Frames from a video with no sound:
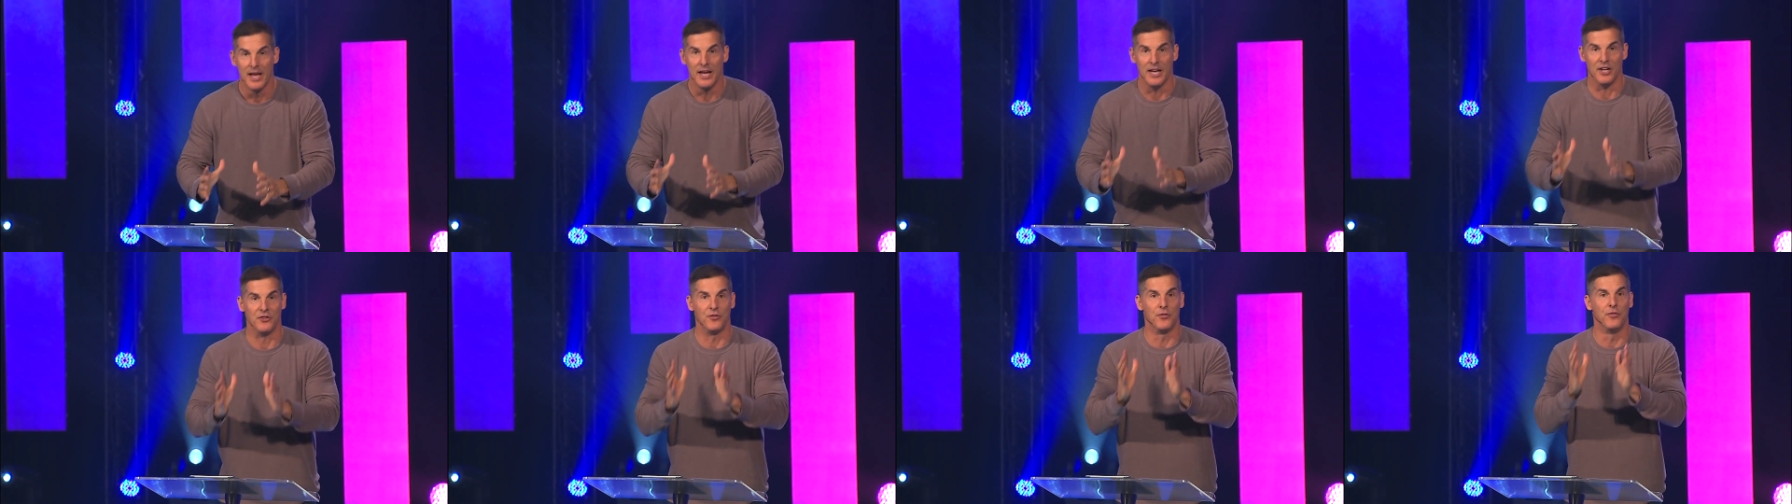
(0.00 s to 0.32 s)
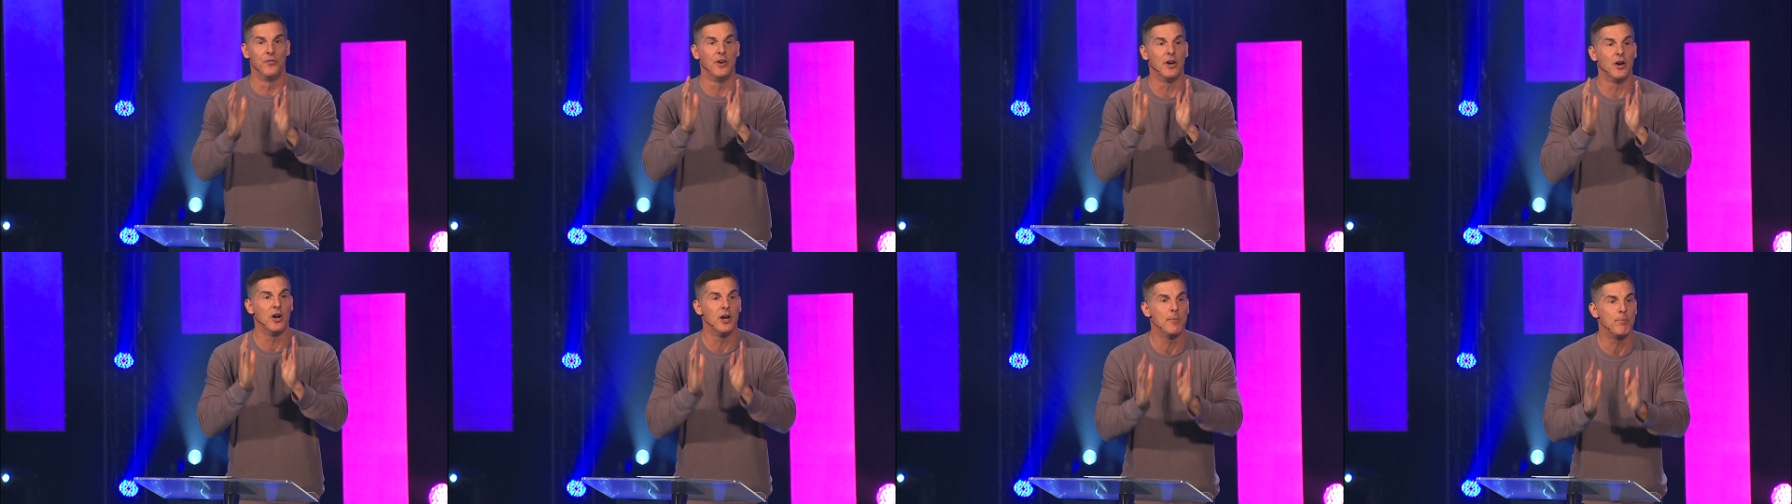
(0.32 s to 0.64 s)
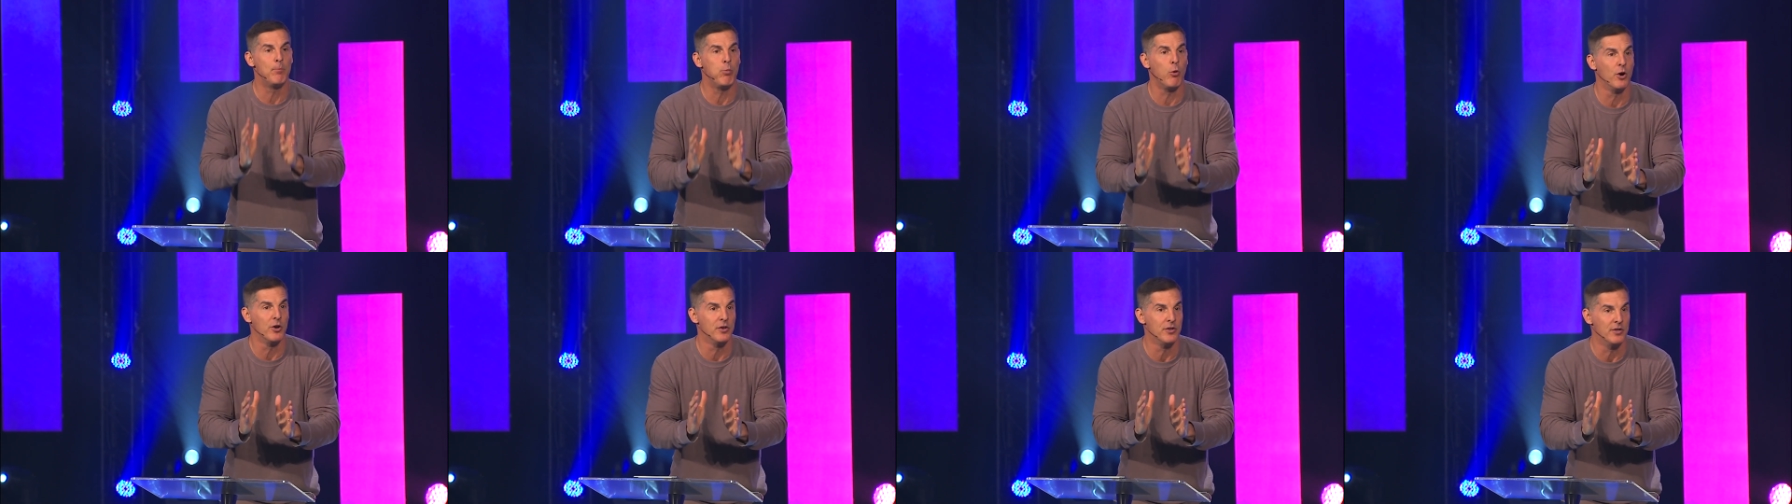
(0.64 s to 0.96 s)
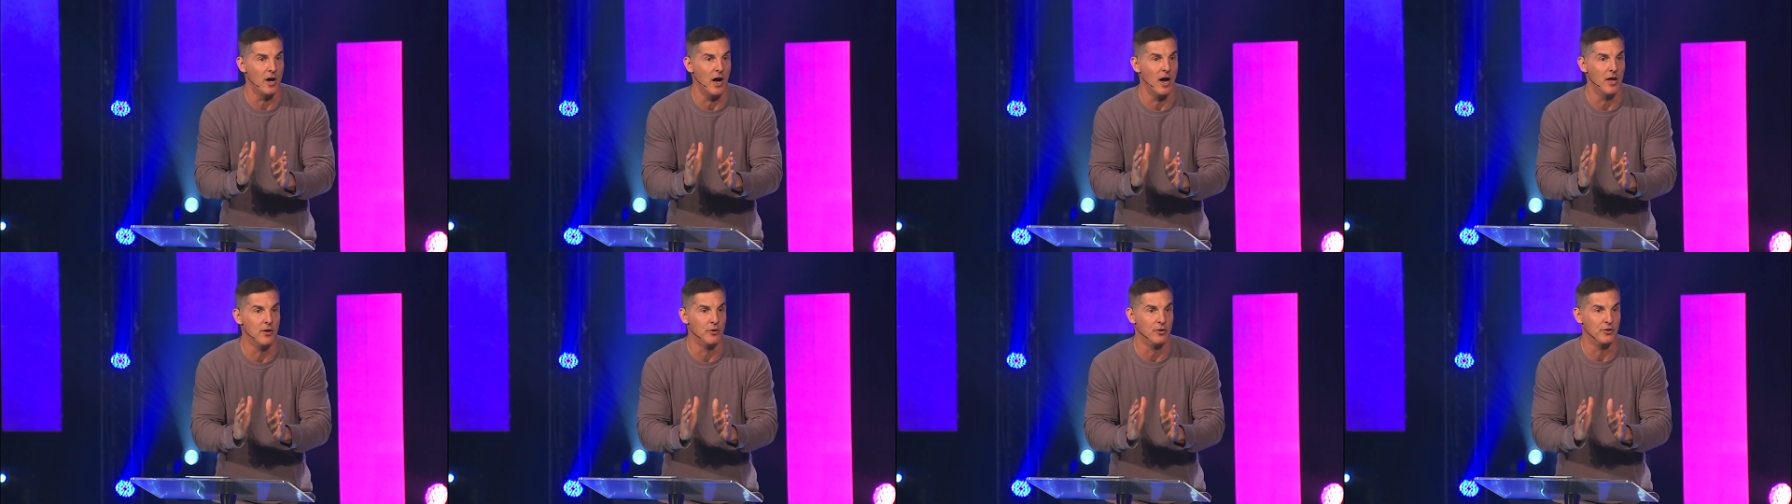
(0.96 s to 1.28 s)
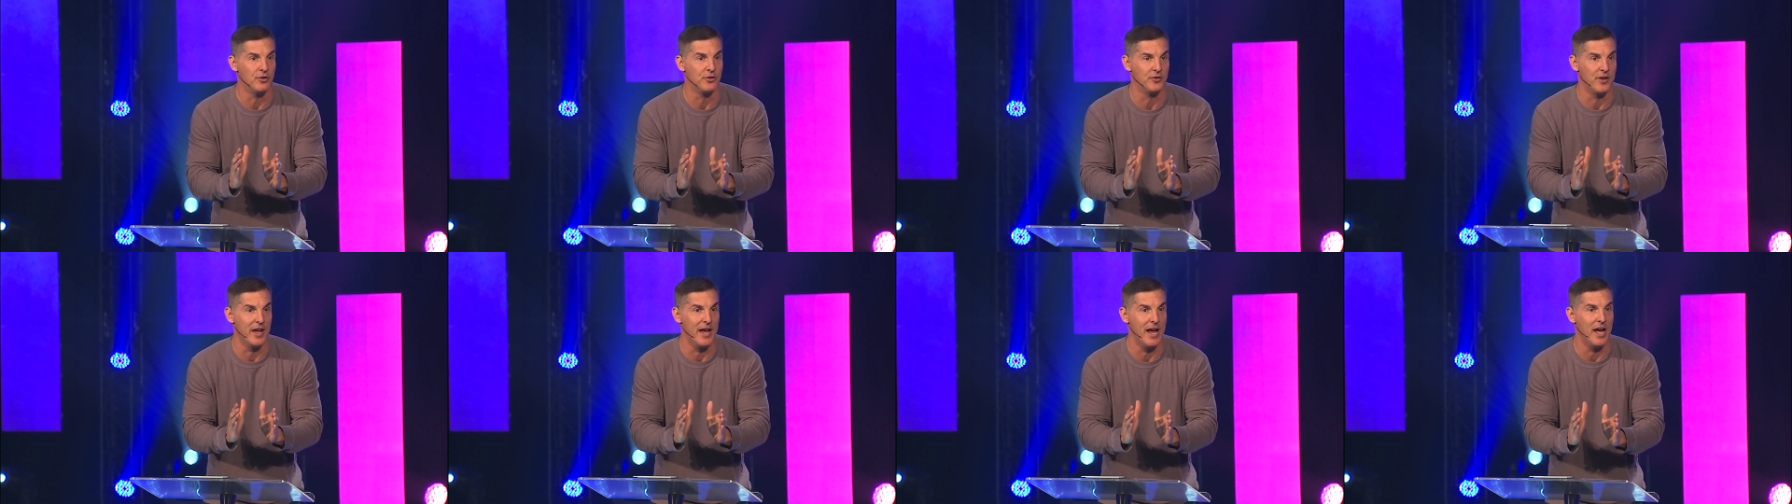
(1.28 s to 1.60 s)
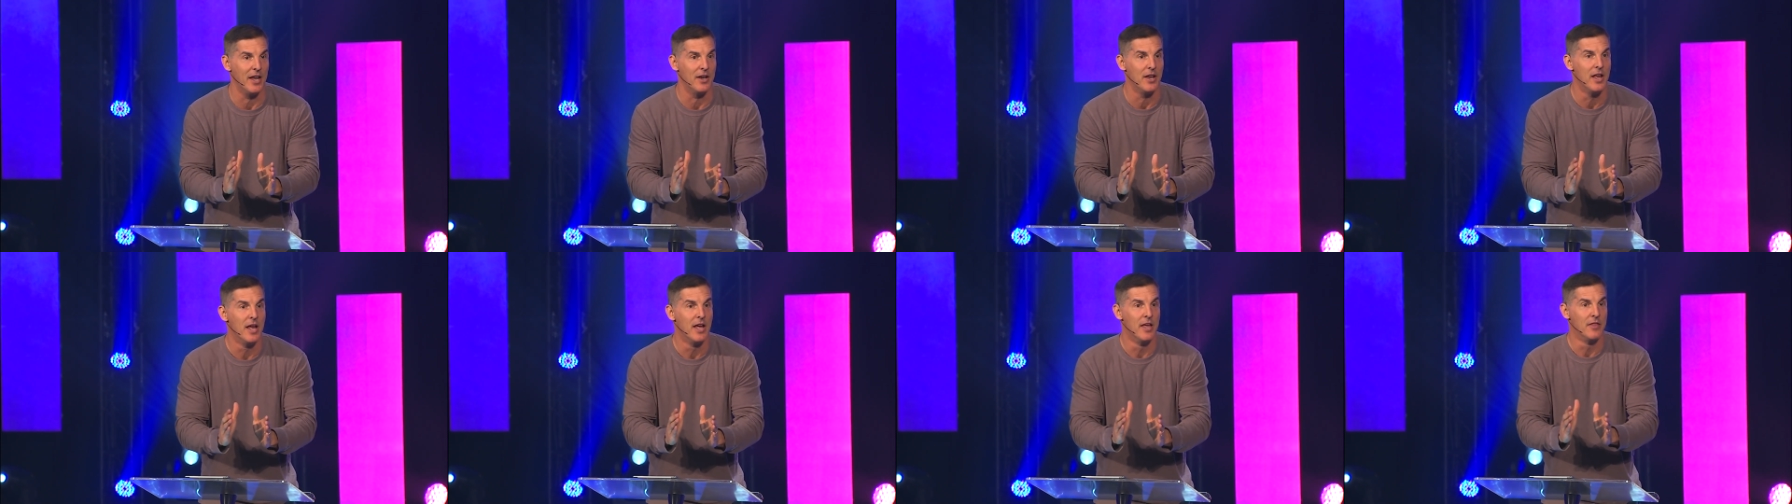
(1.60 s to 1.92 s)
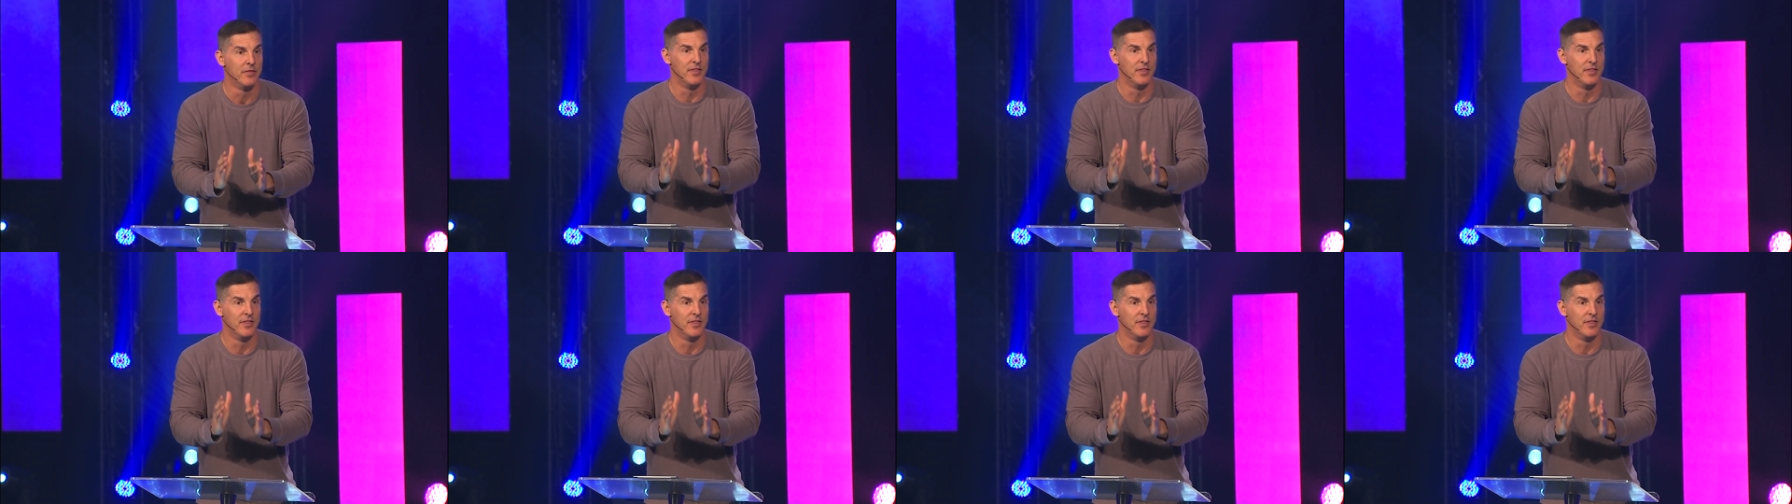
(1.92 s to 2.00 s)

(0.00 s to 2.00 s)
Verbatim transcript: It's very important to understand